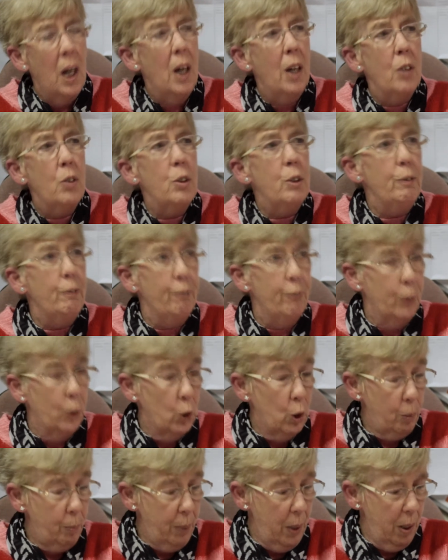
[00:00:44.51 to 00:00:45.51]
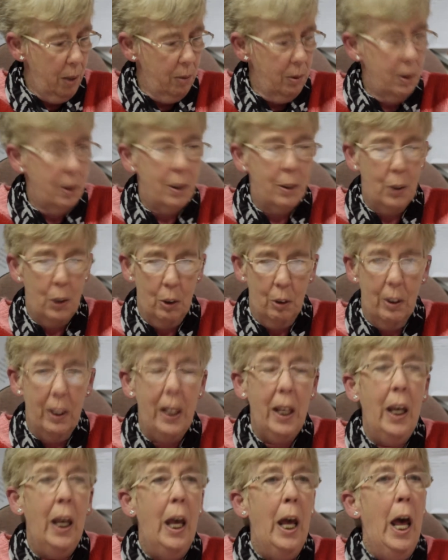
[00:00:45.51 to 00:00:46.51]
£104,
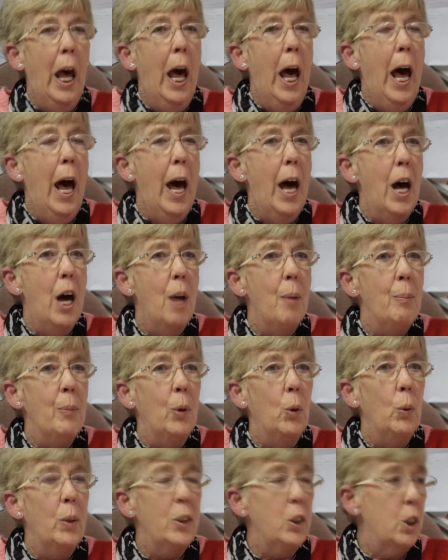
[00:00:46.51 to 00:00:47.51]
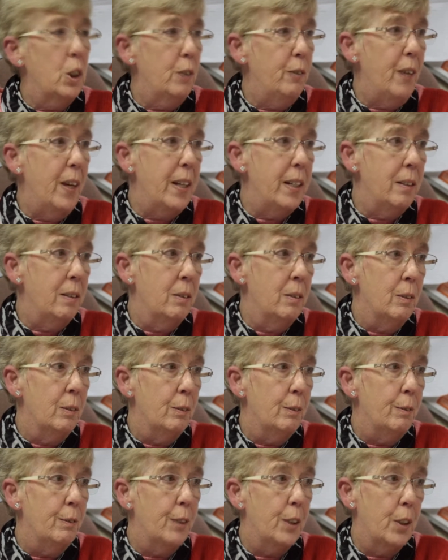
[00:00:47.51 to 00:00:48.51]
sorry, which is fine
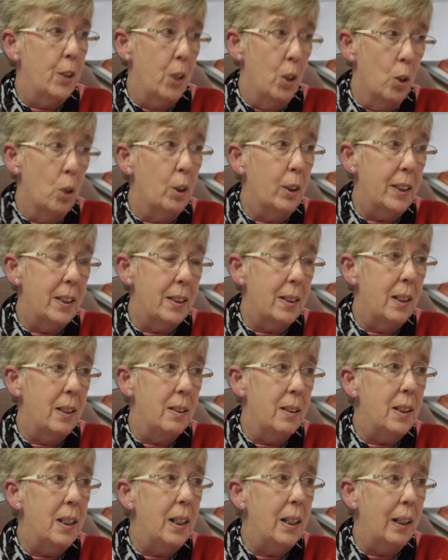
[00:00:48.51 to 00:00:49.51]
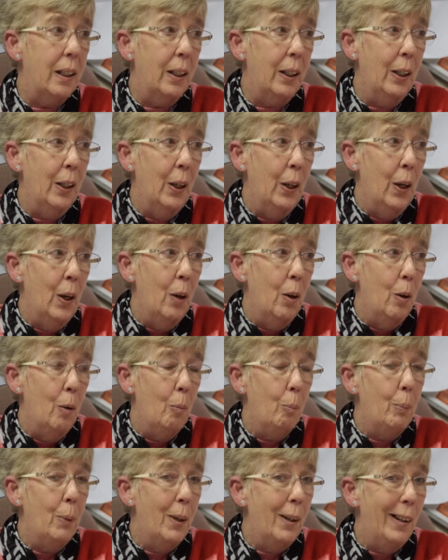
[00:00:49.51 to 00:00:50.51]
for the August intake,
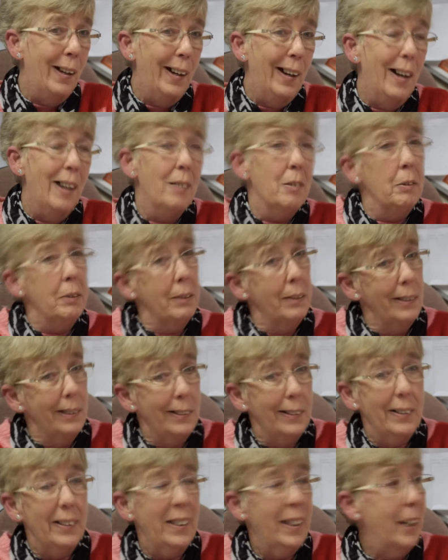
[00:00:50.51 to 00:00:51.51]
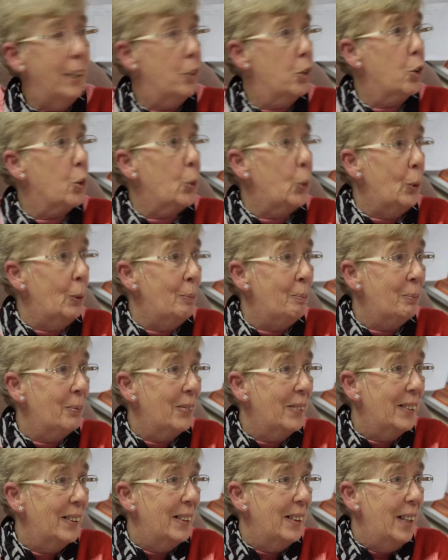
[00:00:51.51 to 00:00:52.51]
but kids grow.
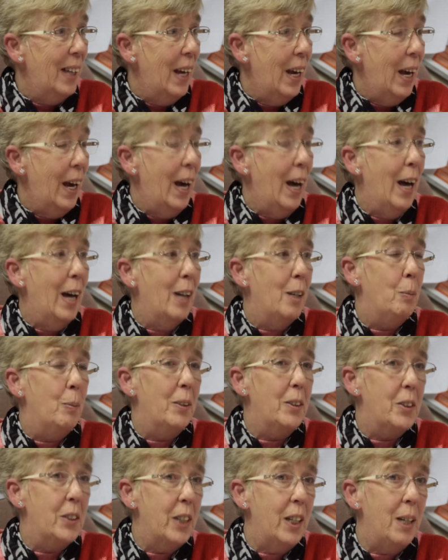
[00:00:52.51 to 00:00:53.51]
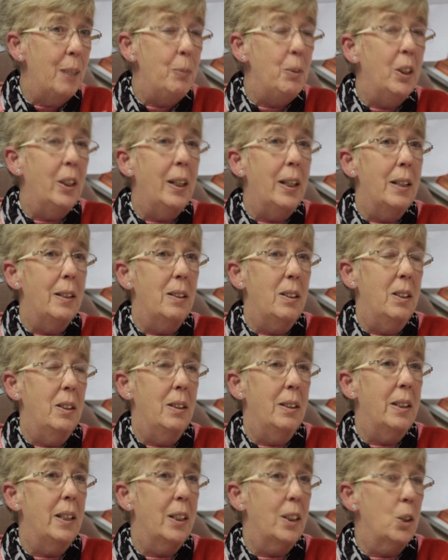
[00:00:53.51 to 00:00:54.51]
And by the time you get to
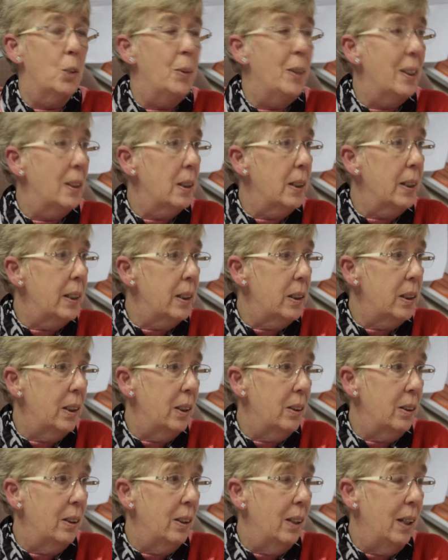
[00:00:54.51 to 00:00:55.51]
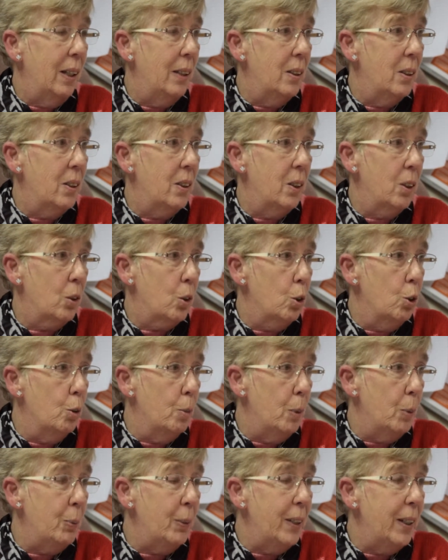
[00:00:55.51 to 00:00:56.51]
6 weeks later and it's
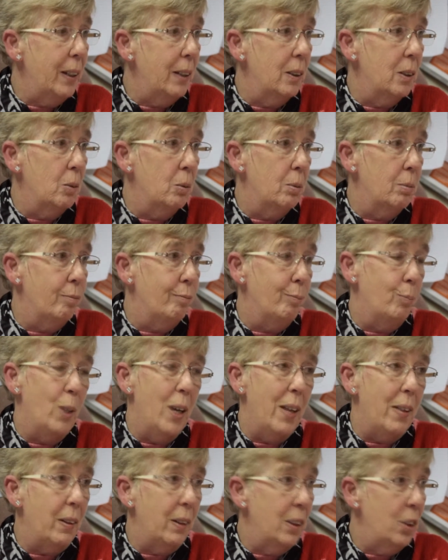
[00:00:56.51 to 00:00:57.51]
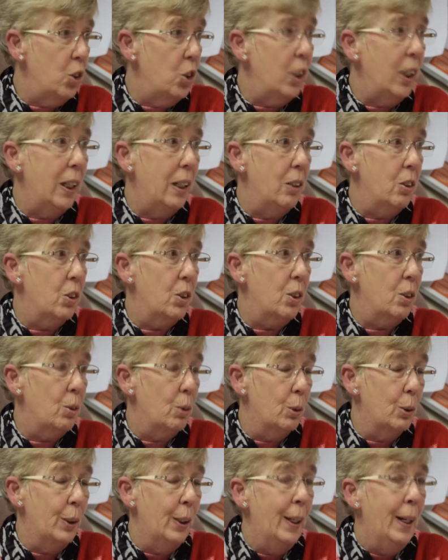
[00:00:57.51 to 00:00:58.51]
October break, the weather has changed,
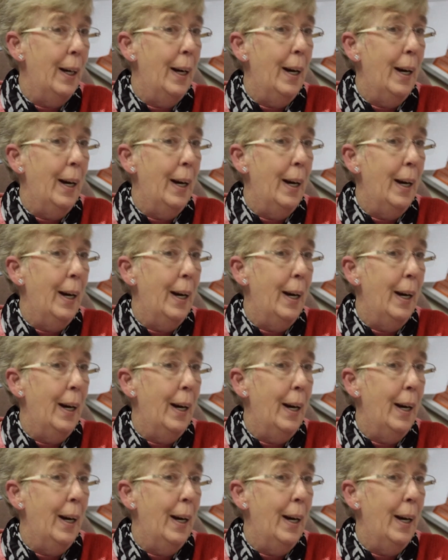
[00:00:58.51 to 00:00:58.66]
so